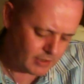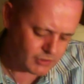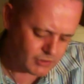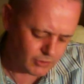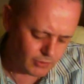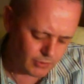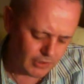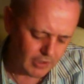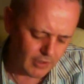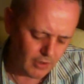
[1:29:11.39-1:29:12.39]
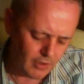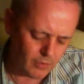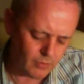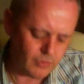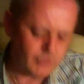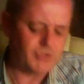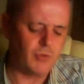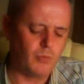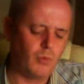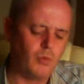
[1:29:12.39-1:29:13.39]
chalking ogres
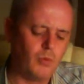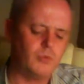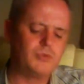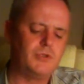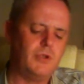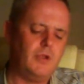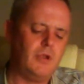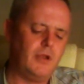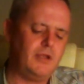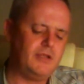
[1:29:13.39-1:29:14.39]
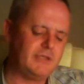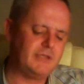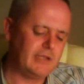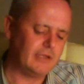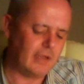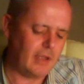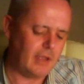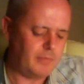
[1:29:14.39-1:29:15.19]
on walls, and his little lamp,